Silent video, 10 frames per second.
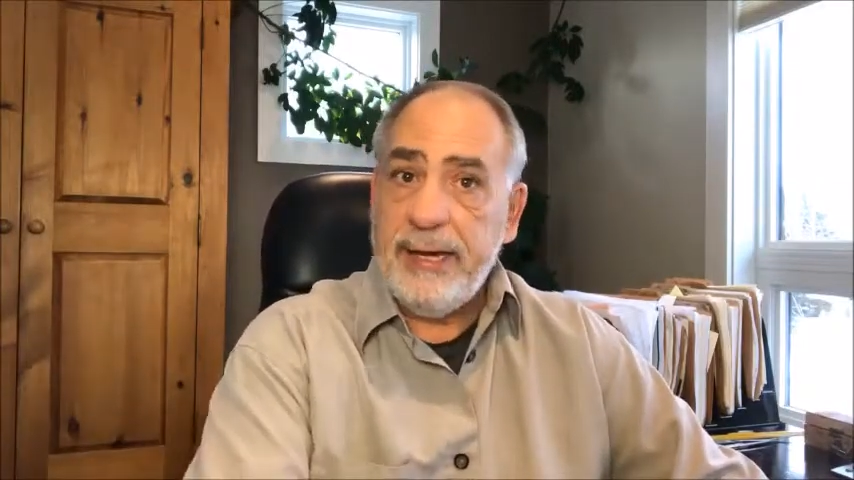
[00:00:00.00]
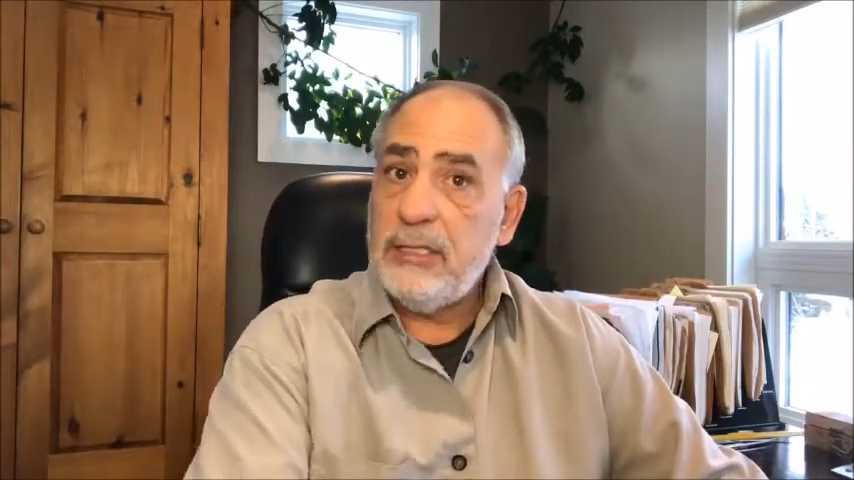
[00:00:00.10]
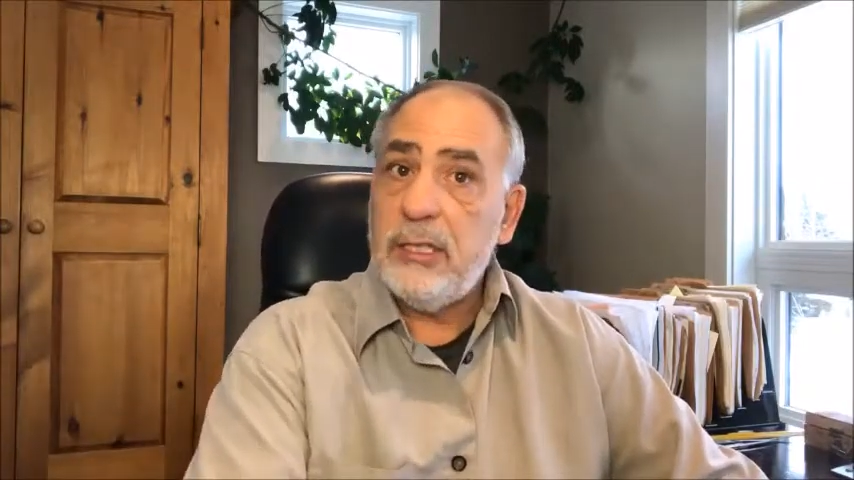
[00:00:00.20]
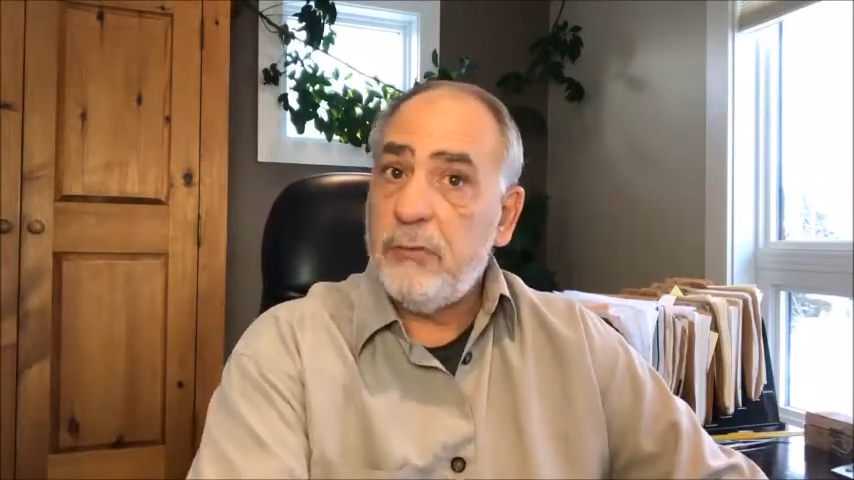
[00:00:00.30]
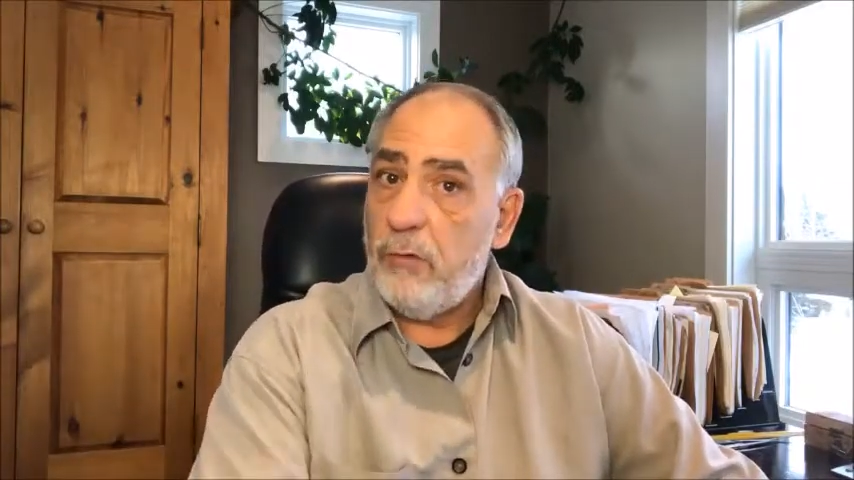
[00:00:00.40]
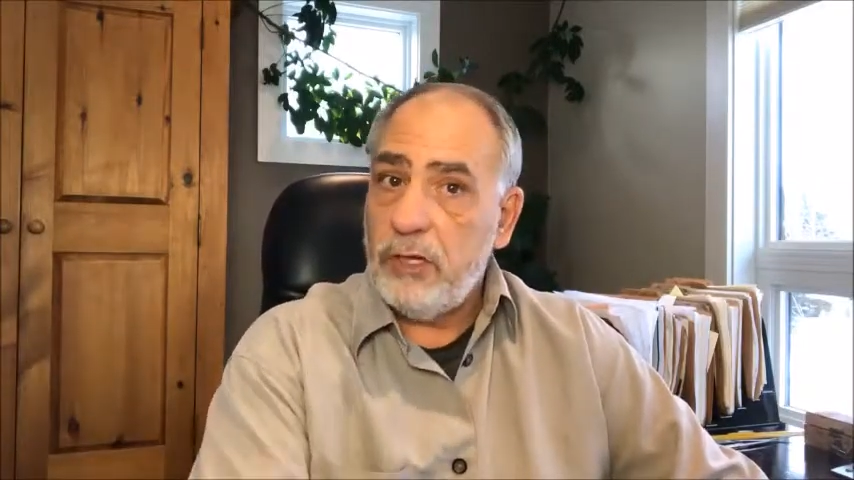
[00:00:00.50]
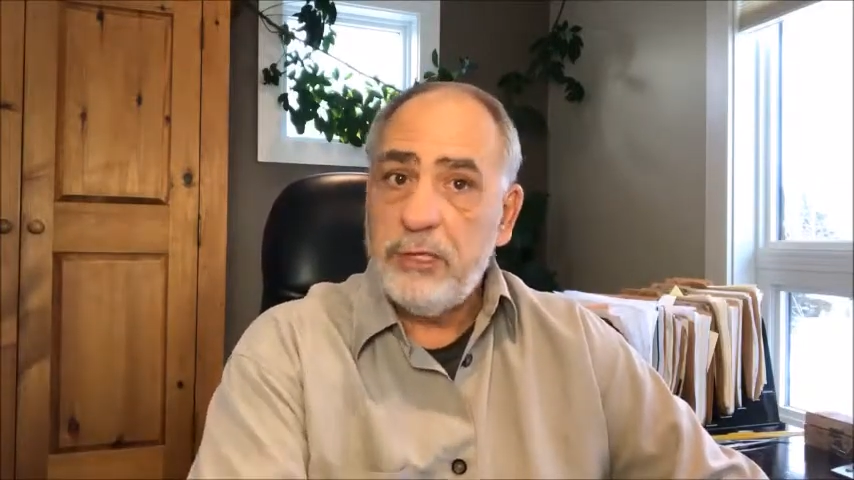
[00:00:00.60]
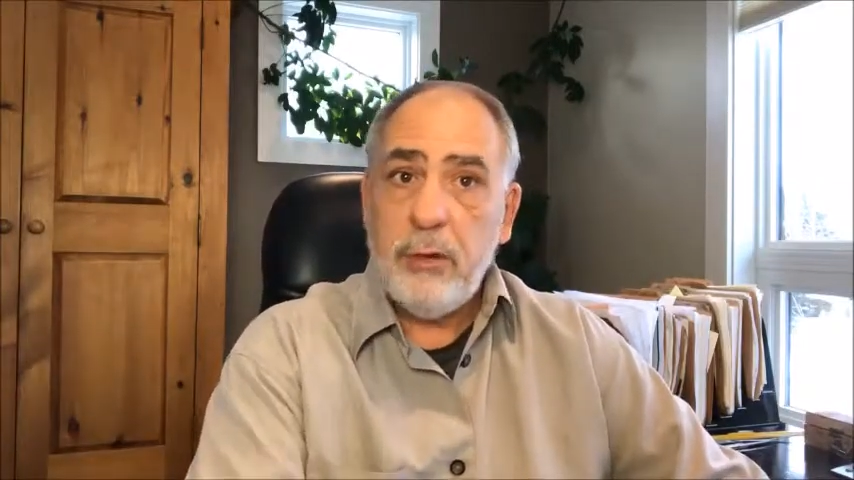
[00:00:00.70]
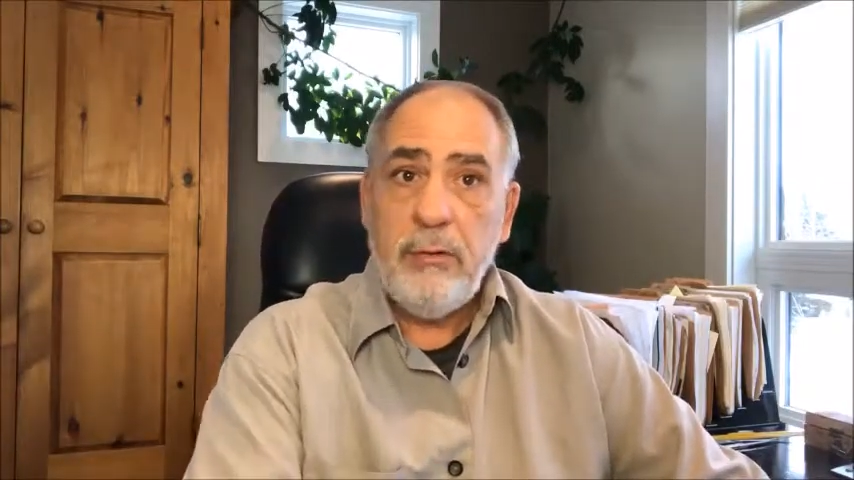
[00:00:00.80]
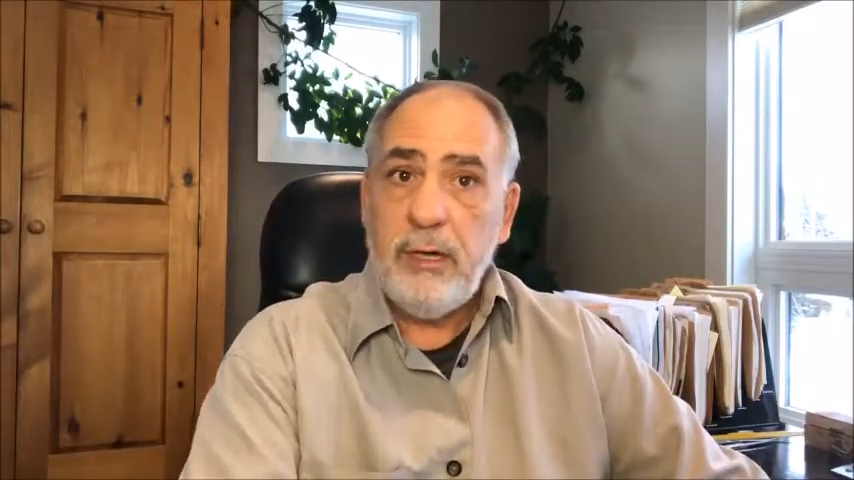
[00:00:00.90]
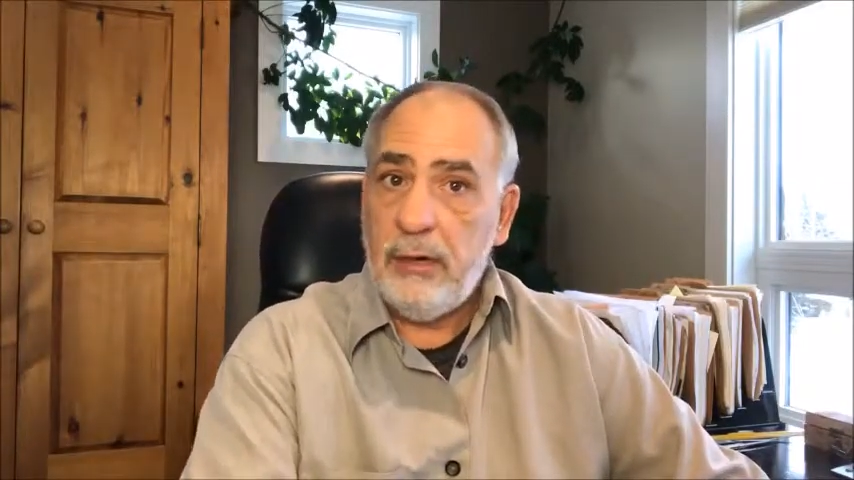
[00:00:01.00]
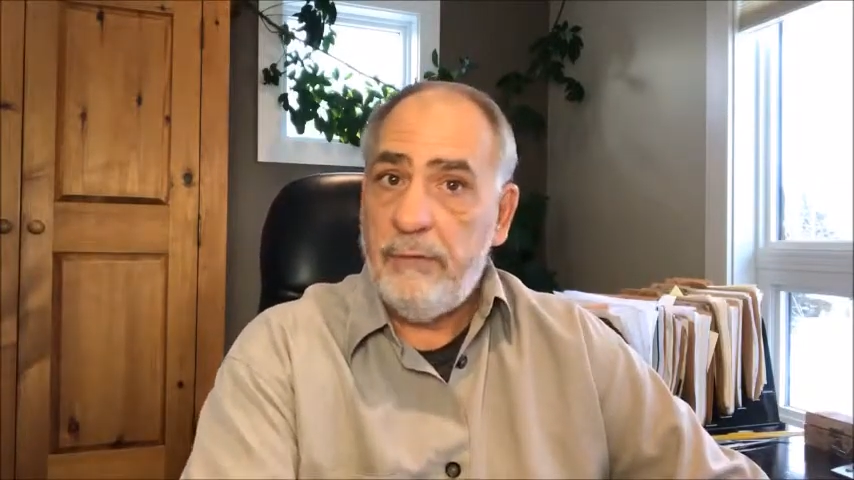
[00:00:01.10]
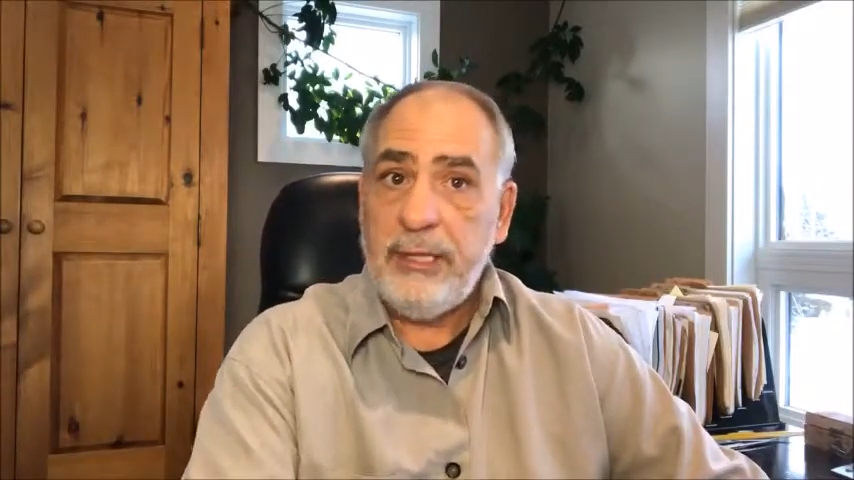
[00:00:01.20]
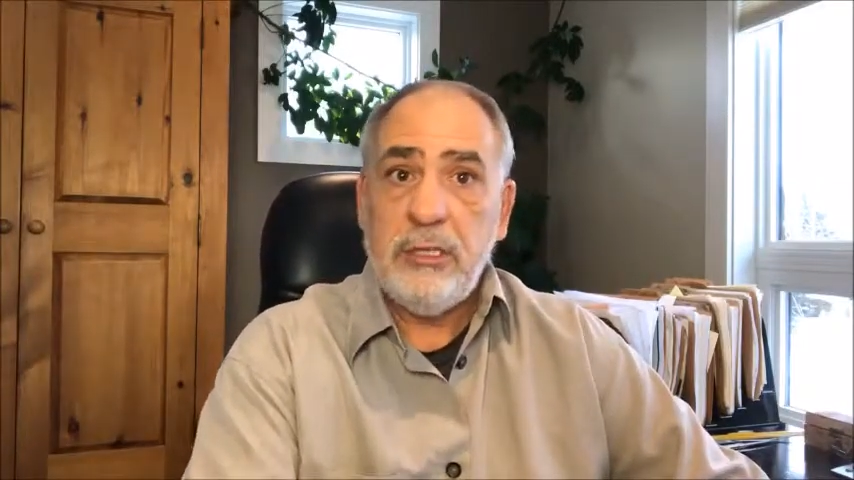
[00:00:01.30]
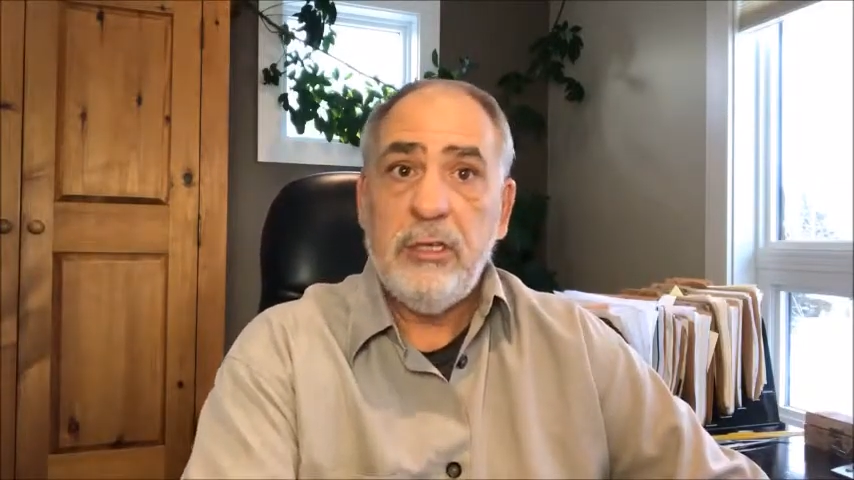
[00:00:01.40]
And it's the voice tone and
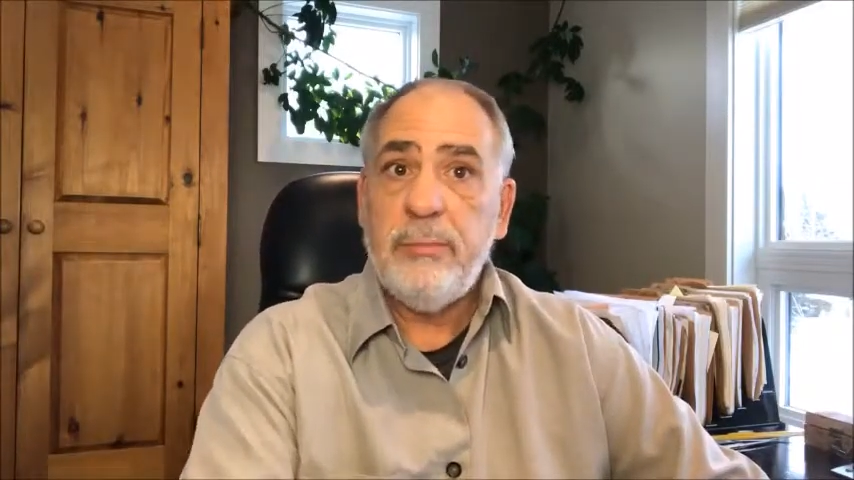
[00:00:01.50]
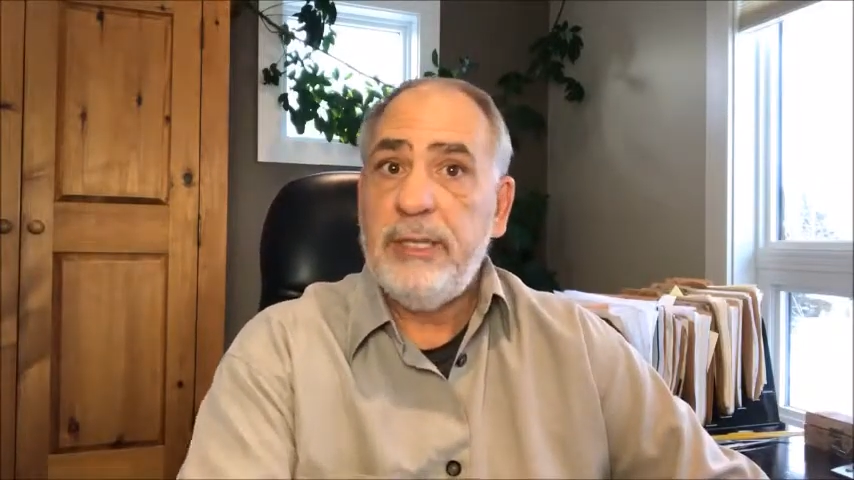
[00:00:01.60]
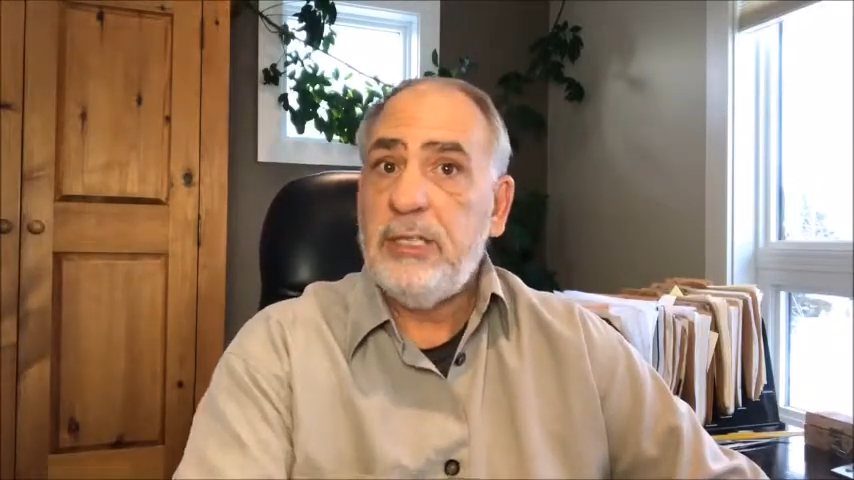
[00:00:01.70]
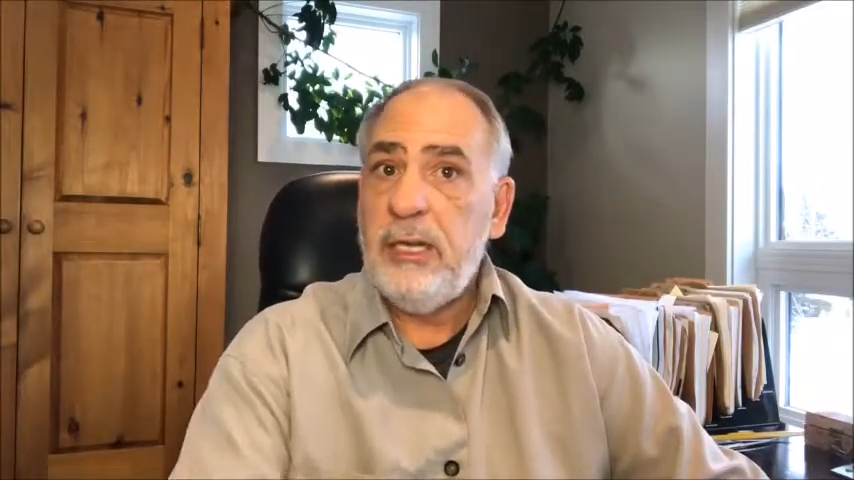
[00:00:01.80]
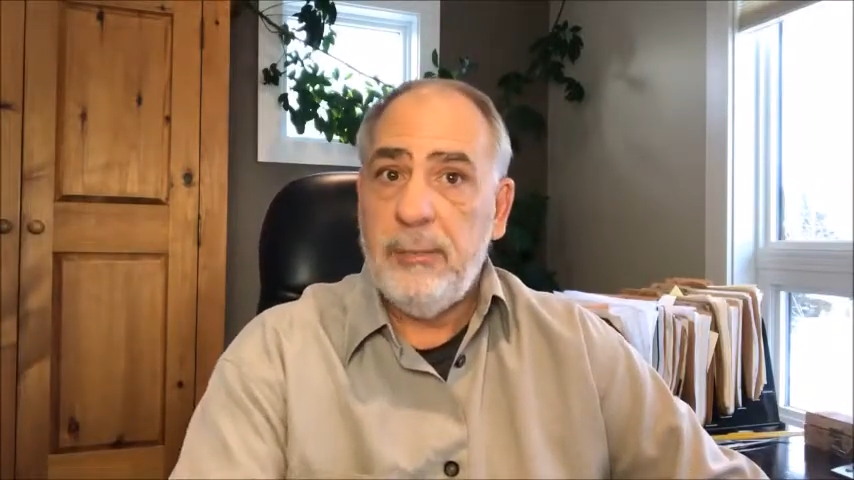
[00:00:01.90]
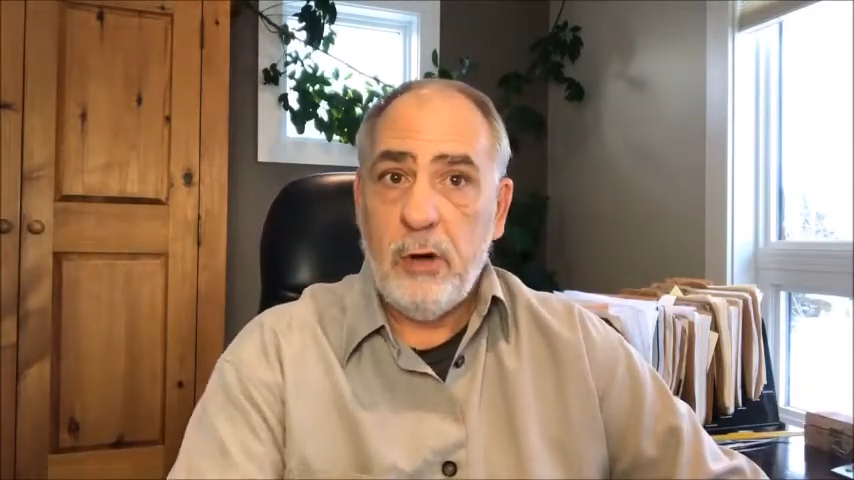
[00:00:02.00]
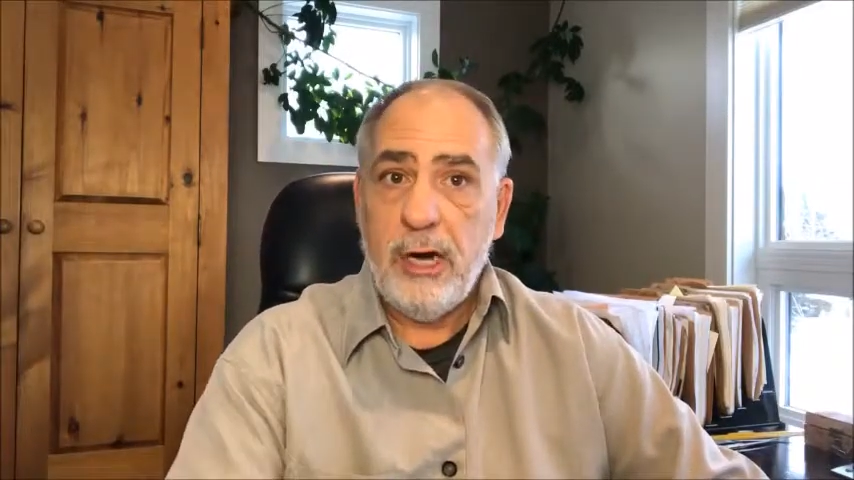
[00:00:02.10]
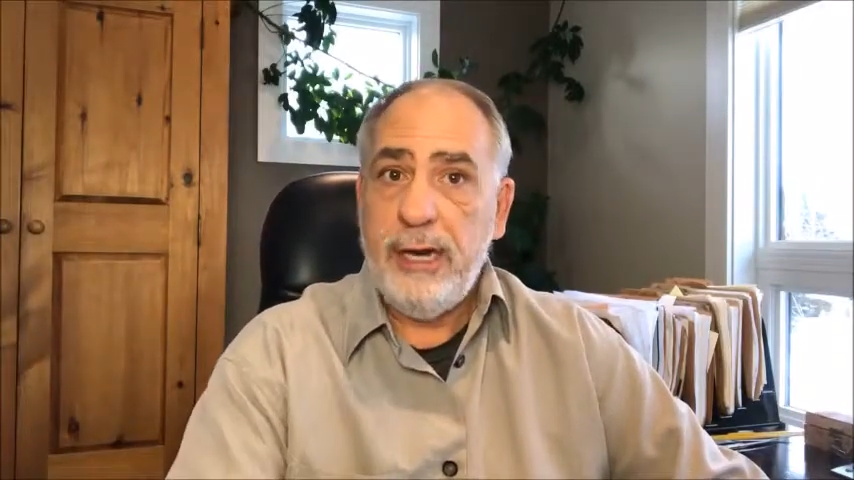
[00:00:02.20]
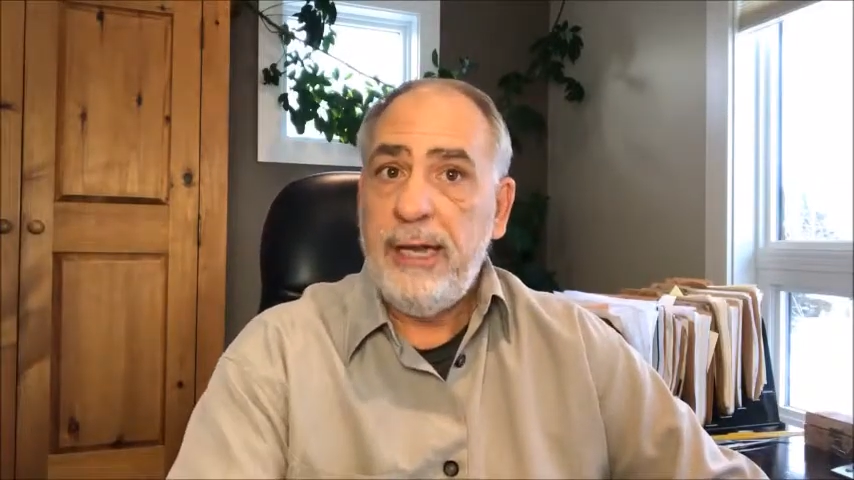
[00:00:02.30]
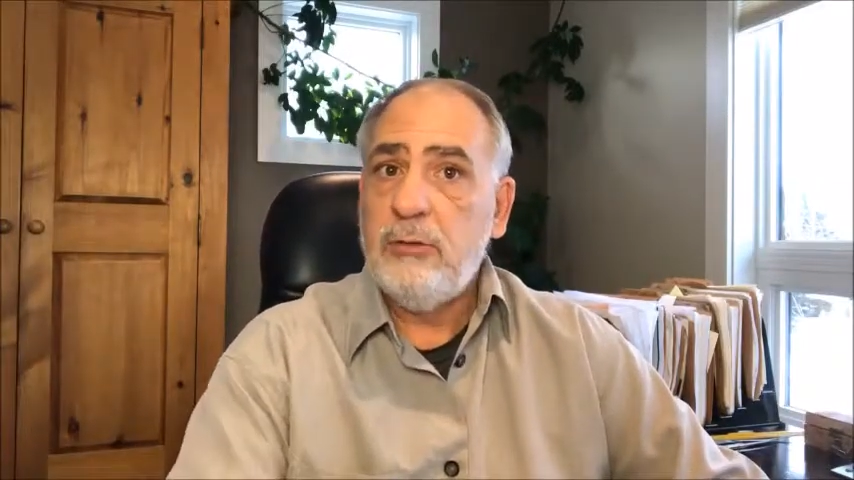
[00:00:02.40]
the facial expression and the body